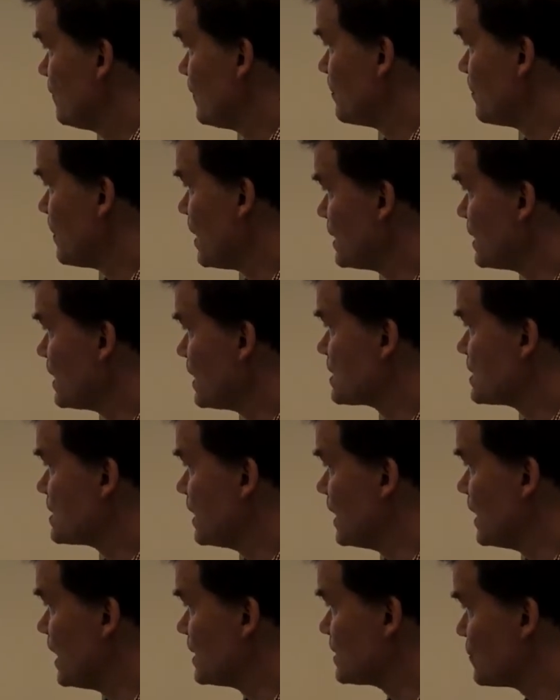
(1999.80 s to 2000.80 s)
we might
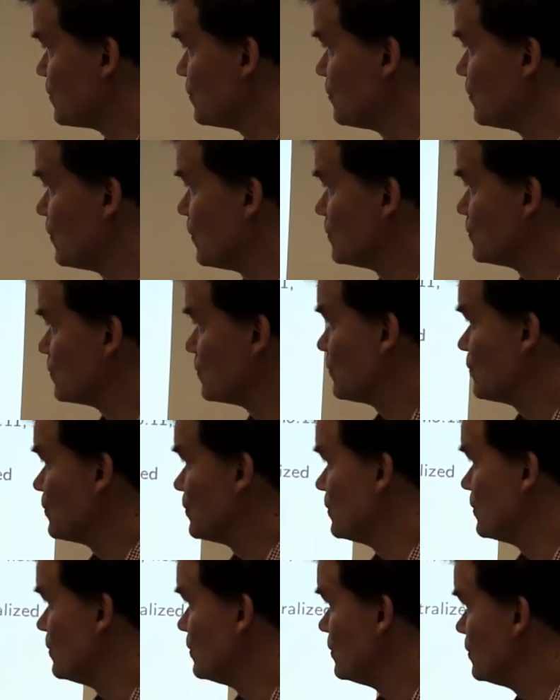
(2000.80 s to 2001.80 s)
actually ask you also
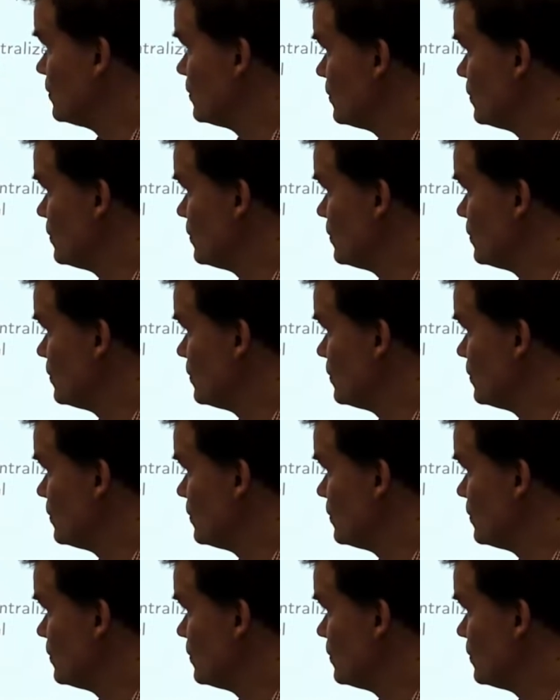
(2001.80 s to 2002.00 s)
to